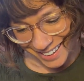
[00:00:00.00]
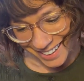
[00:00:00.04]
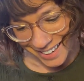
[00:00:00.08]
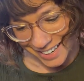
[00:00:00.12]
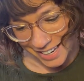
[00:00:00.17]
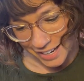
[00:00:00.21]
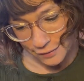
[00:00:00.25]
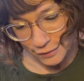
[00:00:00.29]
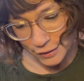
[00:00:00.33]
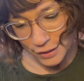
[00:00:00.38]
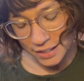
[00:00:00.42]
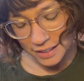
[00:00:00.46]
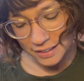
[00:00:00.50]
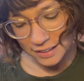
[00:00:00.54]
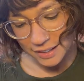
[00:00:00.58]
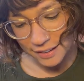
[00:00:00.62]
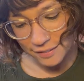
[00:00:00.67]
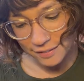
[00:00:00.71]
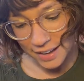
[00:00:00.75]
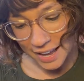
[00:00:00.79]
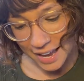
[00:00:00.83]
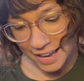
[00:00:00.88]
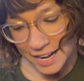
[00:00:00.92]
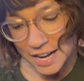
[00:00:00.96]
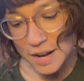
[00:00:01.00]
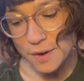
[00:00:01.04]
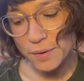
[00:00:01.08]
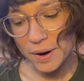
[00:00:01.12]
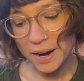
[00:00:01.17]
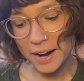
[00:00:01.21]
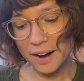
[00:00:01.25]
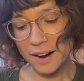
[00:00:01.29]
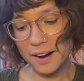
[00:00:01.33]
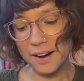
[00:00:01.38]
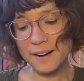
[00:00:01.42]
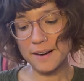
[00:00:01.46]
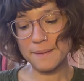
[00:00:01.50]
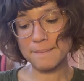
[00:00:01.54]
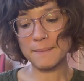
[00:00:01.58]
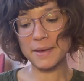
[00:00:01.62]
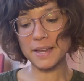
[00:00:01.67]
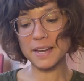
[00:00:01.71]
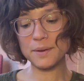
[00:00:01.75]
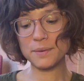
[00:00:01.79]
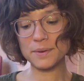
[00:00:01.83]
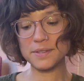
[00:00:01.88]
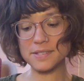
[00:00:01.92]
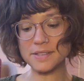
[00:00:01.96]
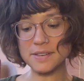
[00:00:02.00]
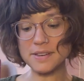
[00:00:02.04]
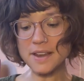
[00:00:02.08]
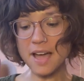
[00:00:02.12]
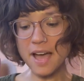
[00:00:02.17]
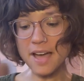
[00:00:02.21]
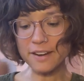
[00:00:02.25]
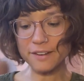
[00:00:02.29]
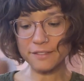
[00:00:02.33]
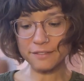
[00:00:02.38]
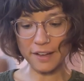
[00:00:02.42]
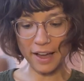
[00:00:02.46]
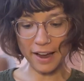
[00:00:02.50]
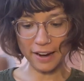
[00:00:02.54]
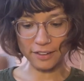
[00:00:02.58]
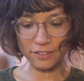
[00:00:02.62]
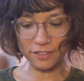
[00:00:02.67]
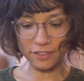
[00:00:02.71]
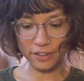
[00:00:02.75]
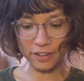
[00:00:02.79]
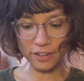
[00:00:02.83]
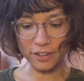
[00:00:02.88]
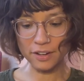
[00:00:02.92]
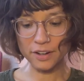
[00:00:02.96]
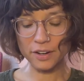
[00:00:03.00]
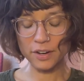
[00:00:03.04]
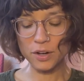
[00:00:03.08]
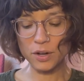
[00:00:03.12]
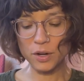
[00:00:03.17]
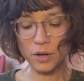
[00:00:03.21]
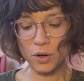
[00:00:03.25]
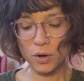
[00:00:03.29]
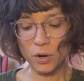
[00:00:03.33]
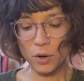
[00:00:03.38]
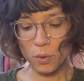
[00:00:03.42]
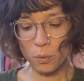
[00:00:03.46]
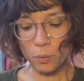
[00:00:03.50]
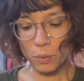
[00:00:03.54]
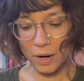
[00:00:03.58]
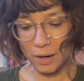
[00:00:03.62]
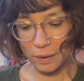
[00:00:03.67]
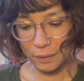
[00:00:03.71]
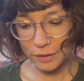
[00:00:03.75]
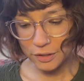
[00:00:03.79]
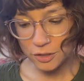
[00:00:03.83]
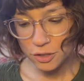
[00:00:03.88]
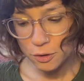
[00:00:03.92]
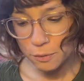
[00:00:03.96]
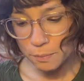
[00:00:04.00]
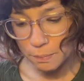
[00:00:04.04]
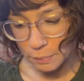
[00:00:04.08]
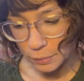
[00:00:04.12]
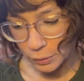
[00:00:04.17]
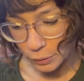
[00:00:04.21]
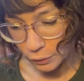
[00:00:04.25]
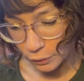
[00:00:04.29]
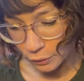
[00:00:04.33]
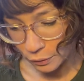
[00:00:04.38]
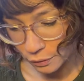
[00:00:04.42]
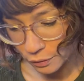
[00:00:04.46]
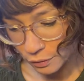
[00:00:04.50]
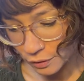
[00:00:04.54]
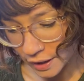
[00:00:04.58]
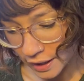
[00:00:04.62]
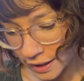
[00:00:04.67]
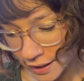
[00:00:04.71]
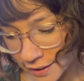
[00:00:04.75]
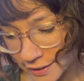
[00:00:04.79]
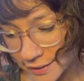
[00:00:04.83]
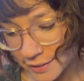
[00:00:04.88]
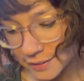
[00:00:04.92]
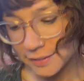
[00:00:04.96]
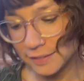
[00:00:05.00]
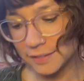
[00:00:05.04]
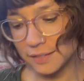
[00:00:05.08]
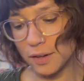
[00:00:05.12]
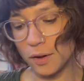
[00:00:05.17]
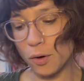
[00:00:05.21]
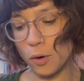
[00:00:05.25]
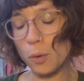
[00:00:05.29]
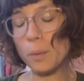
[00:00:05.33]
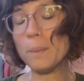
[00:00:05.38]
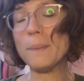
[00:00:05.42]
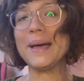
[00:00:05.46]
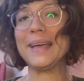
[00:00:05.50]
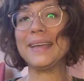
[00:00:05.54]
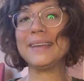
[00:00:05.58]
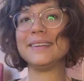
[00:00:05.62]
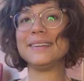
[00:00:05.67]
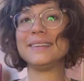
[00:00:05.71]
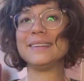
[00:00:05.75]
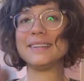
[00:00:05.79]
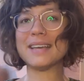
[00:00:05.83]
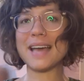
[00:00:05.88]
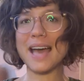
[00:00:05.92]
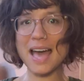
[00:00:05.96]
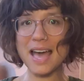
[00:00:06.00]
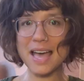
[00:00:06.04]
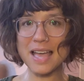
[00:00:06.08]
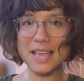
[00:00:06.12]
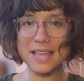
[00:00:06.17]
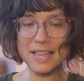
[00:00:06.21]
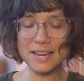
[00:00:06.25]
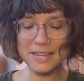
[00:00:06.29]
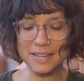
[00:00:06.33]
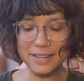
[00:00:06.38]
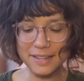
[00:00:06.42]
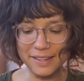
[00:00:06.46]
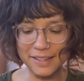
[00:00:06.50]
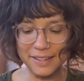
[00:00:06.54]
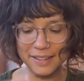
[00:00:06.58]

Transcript: if you could live anywhere, money was not a factor, where would you move? Oh my God.